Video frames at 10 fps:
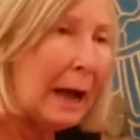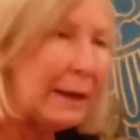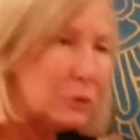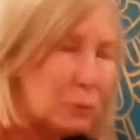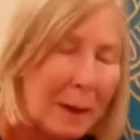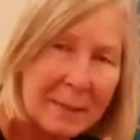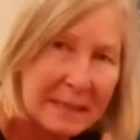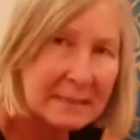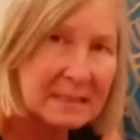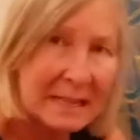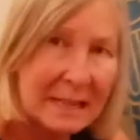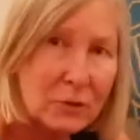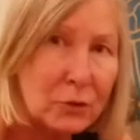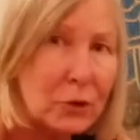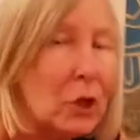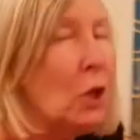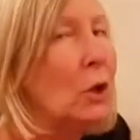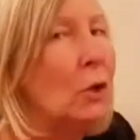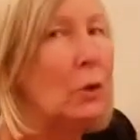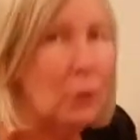Do I make it standard?
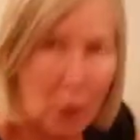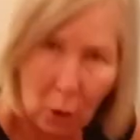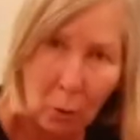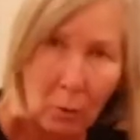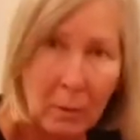No.